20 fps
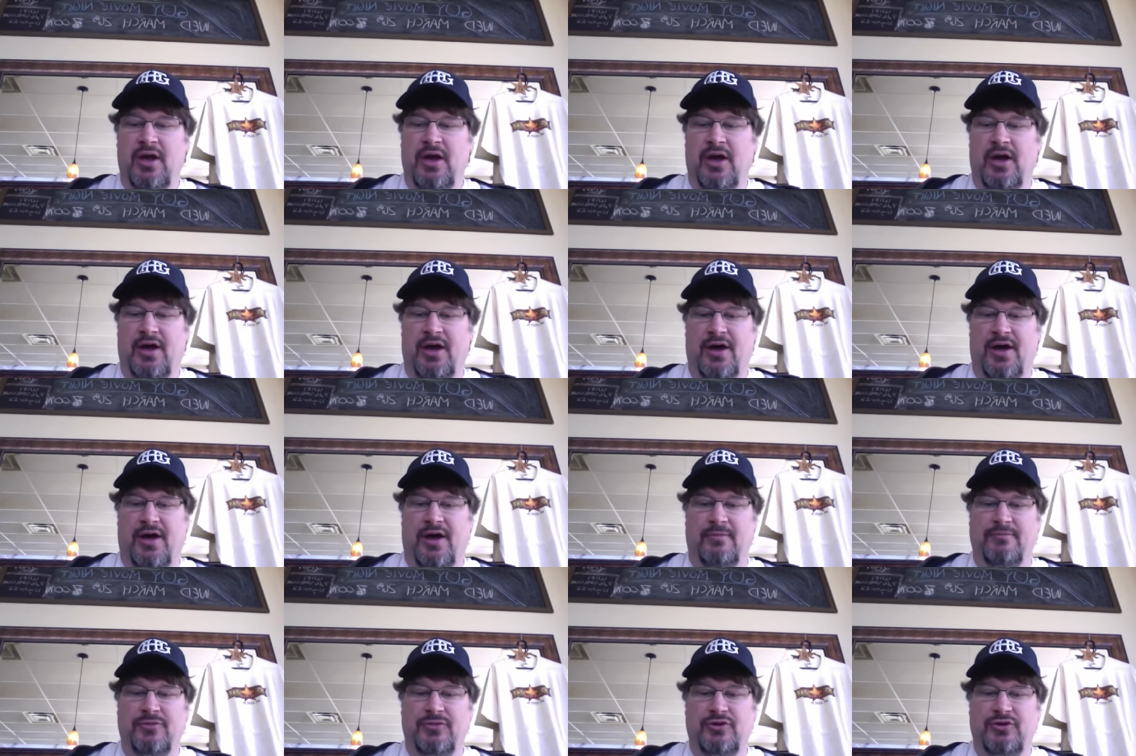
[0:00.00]

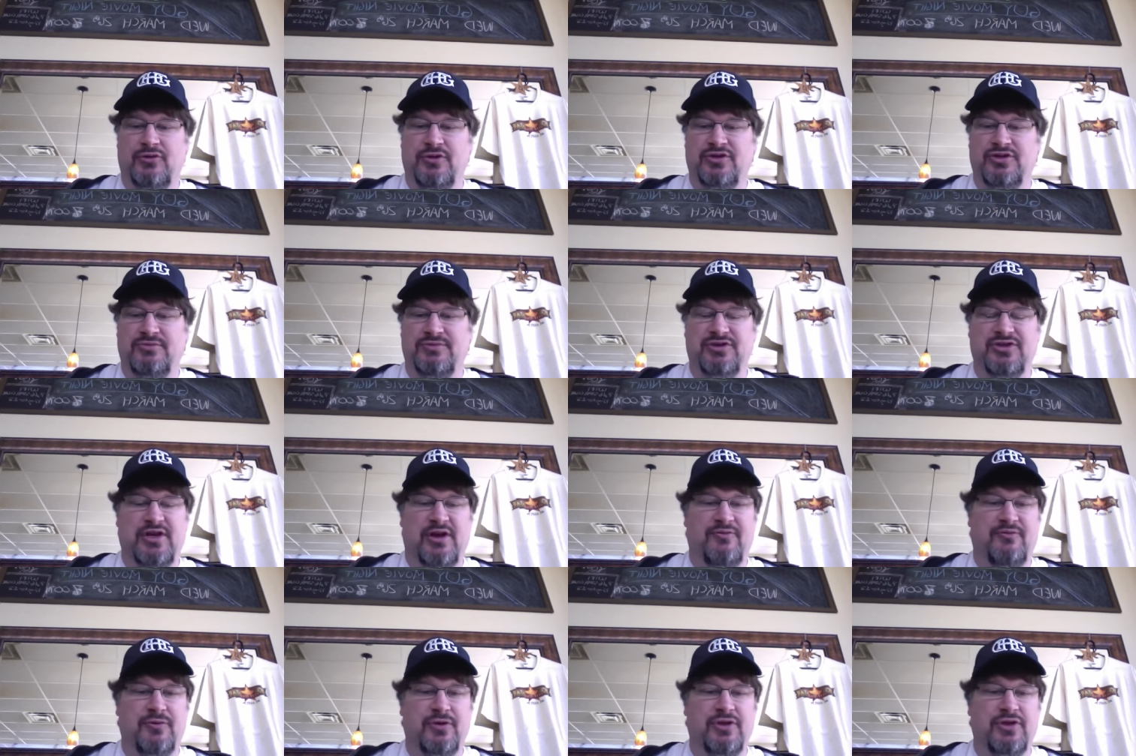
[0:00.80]
Um, doing some
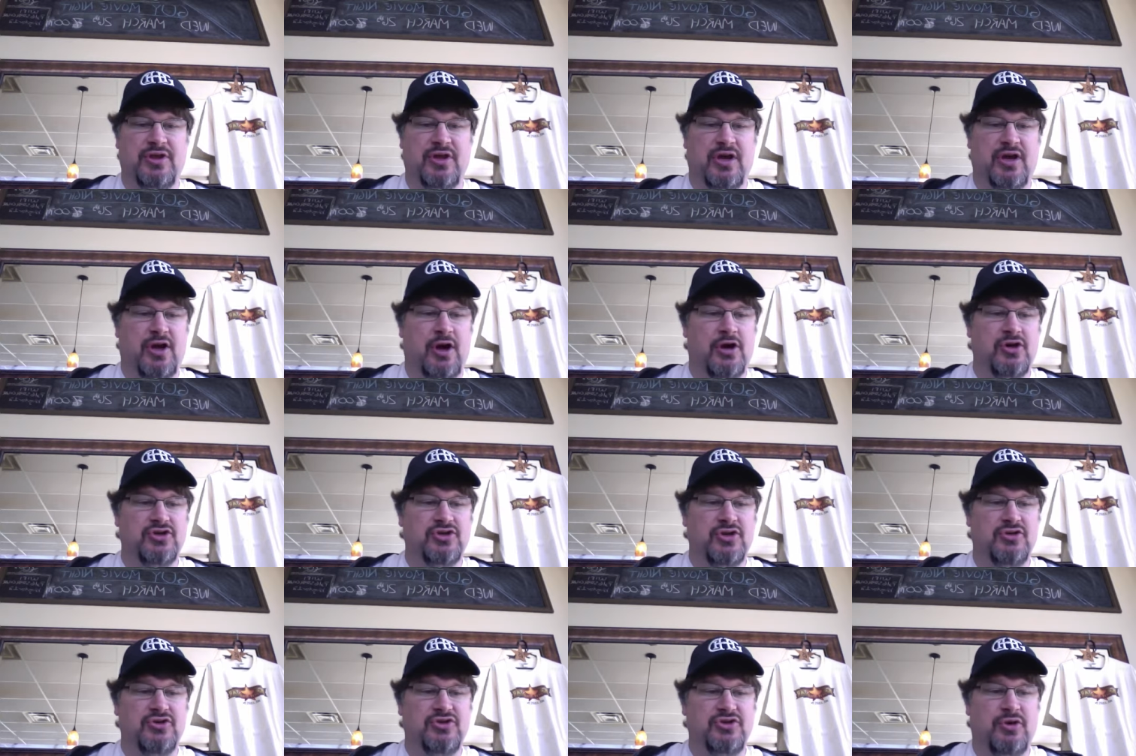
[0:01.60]
stuff with uh, car
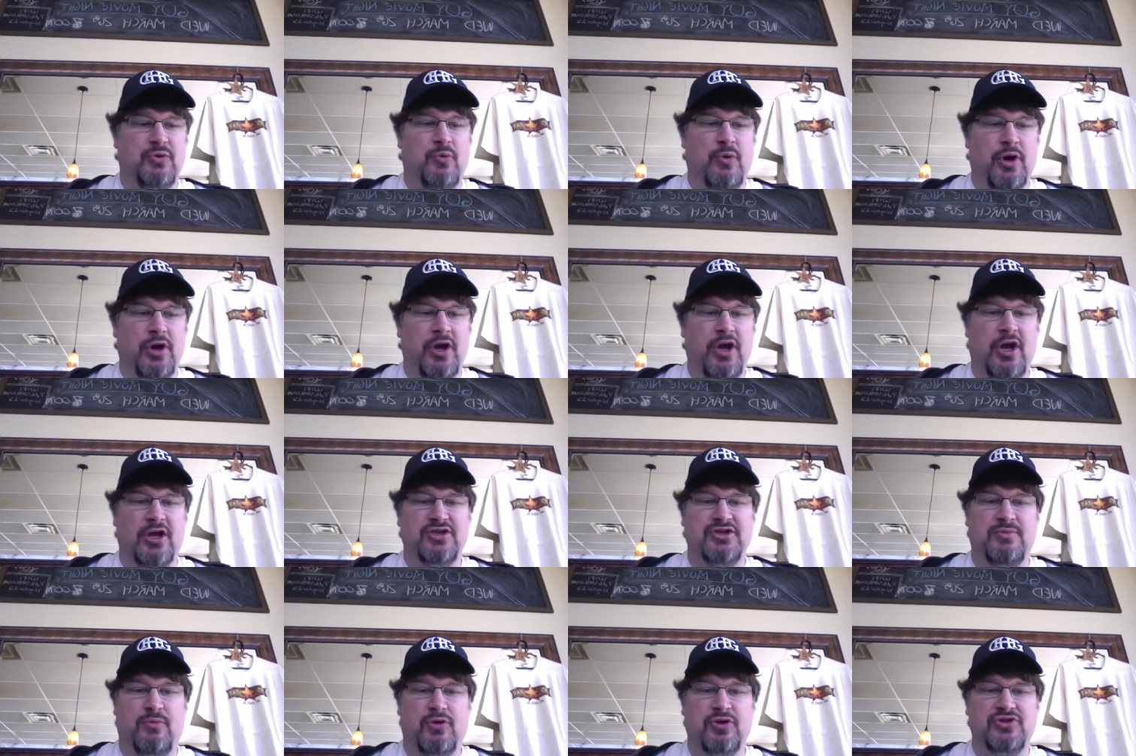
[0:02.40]
shows, still working on
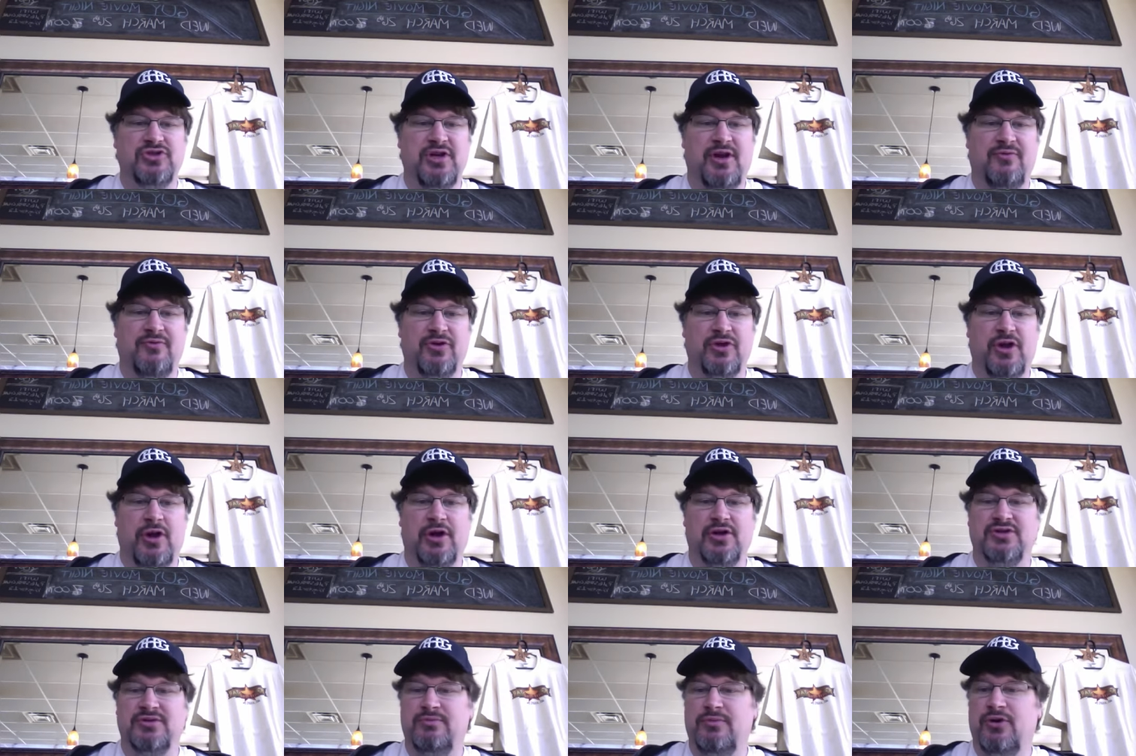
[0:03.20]
some more stuff with
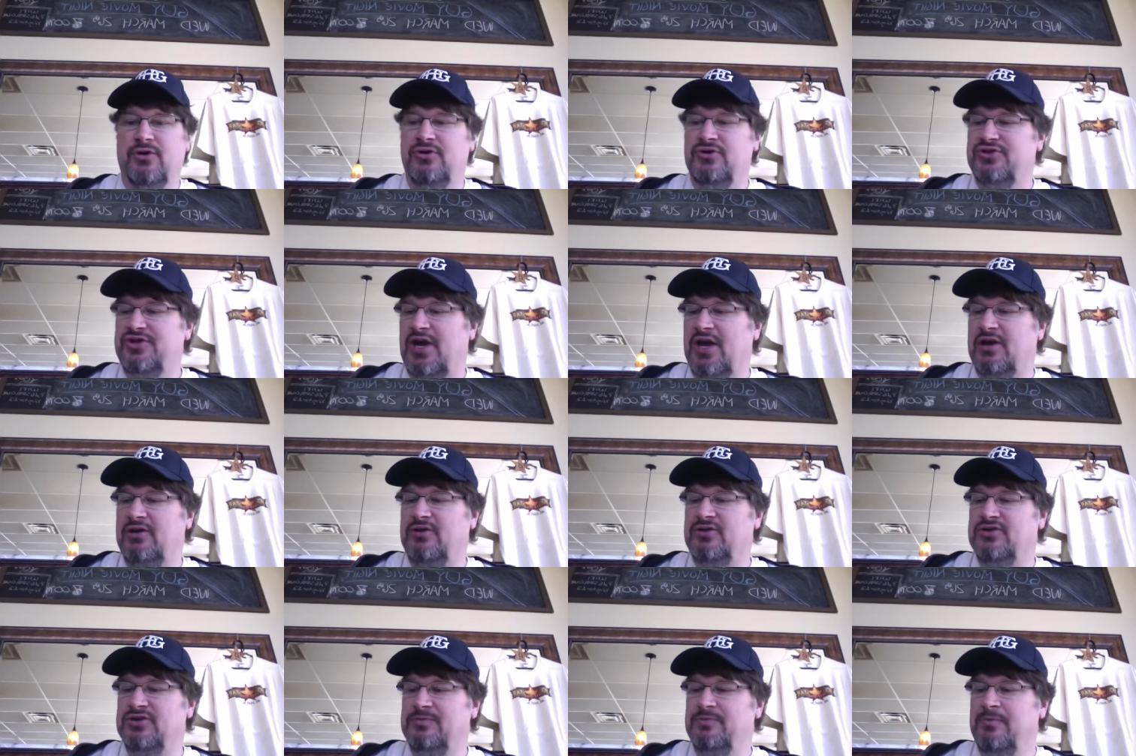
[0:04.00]
cars and
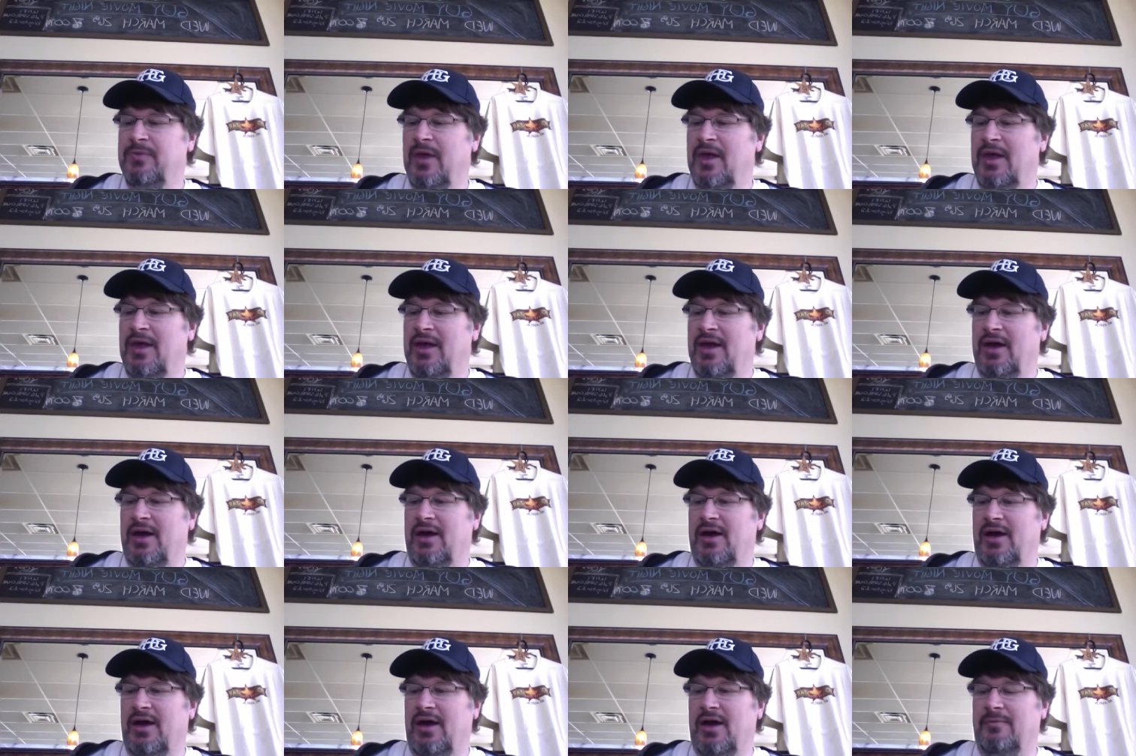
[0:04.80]
motorcycles
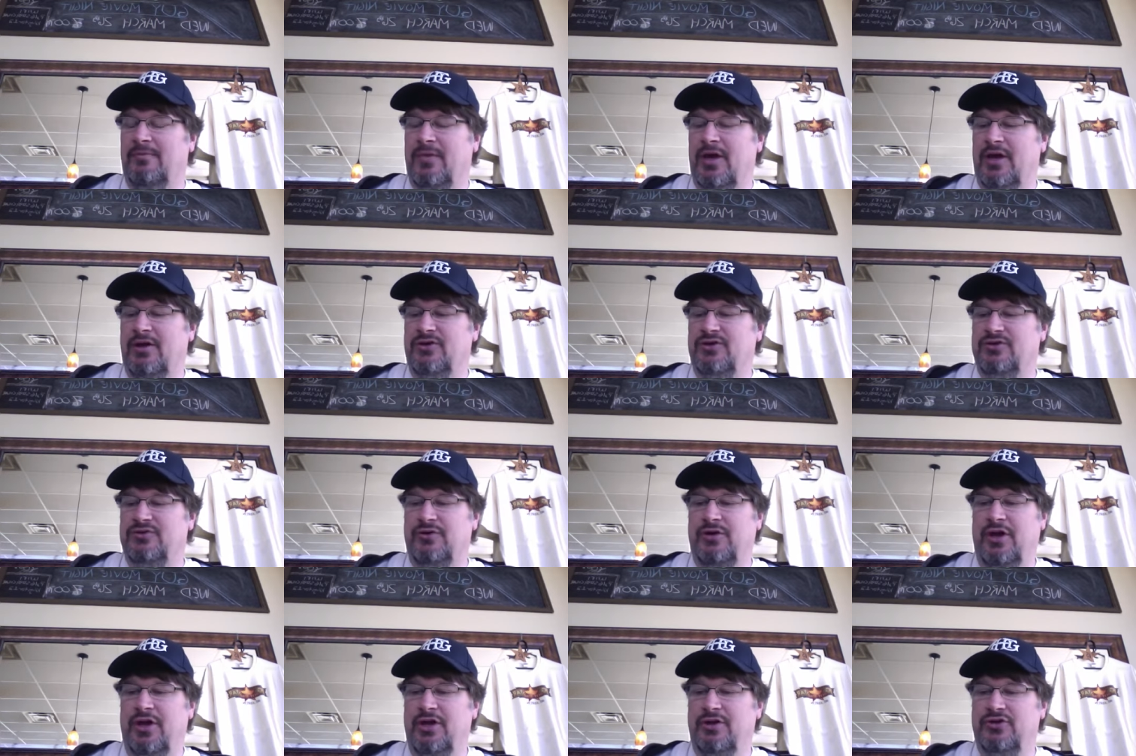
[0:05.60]
um, and just
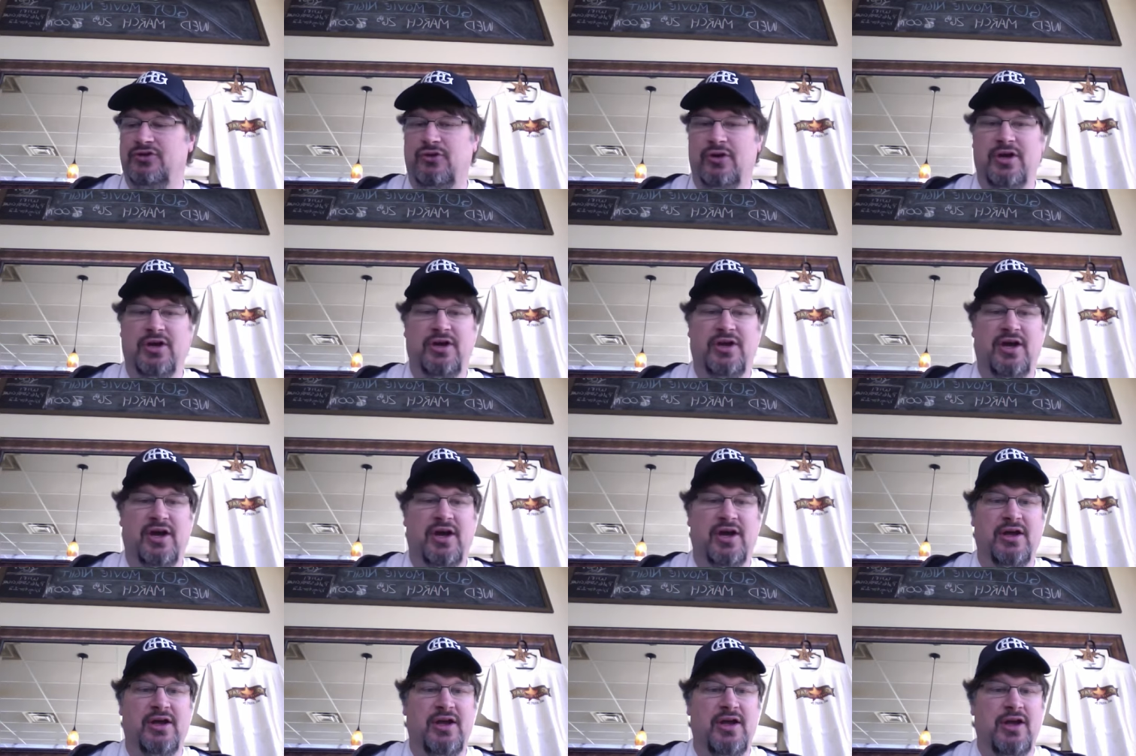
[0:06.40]
really enjoying
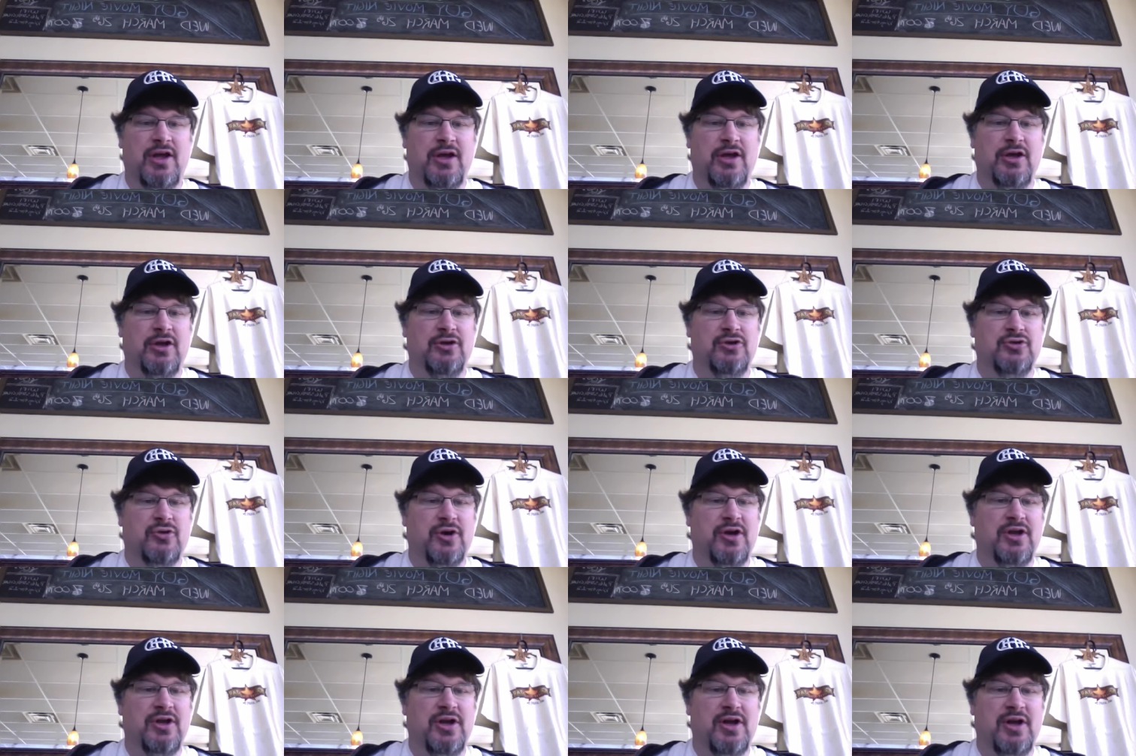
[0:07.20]
uh,
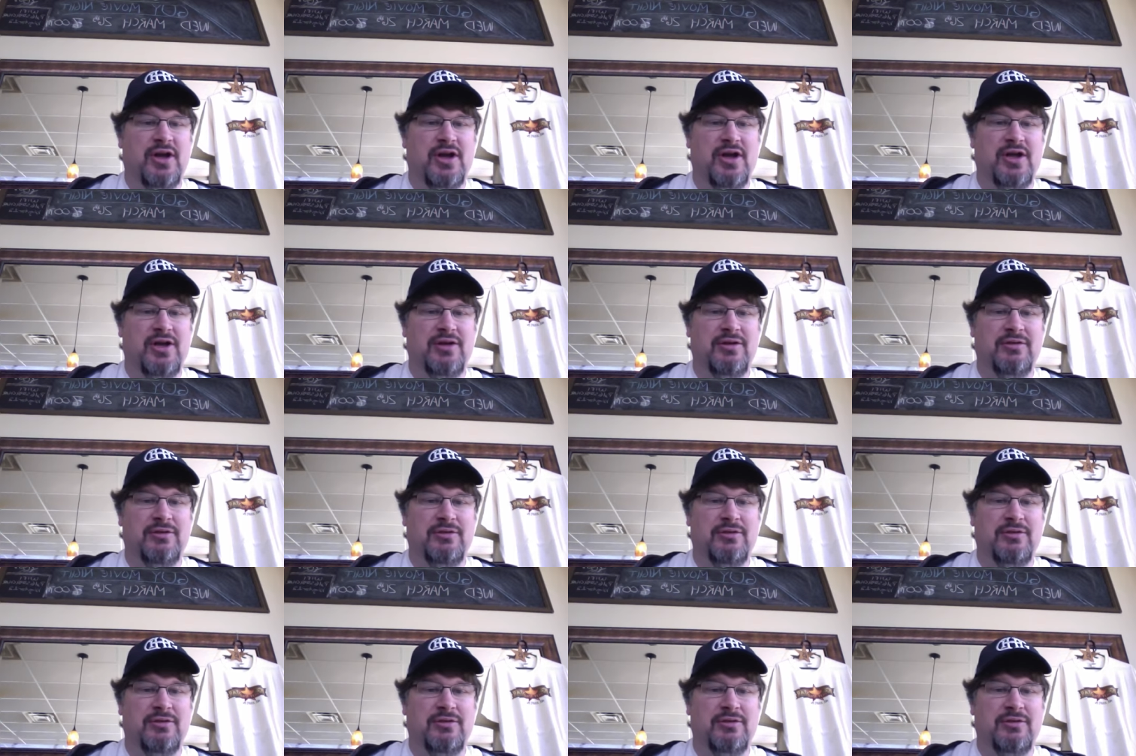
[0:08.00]
enjoying uh,